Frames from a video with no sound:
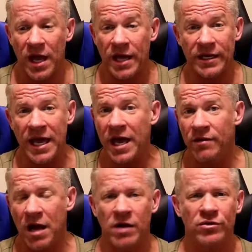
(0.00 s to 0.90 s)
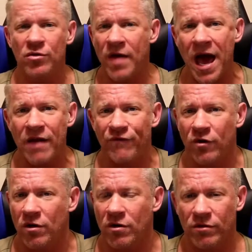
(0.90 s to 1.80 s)
And again, I'll do that
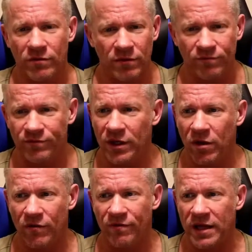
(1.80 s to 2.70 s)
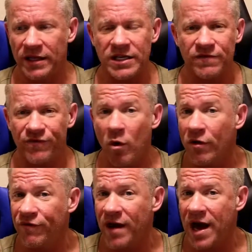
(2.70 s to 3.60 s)
for at least
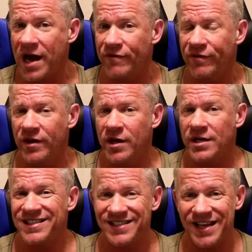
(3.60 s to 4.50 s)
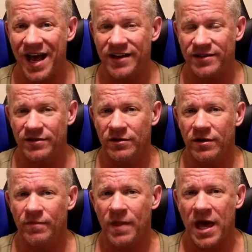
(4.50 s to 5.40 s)
4 or 5 sets,
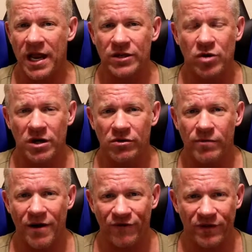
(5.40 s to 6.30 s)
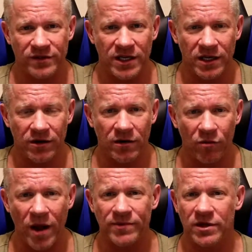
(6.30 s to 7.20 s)
and I try to do about 15
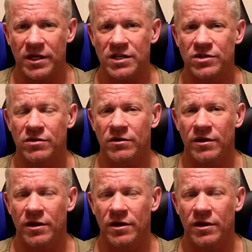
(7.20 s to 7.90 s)
reps on each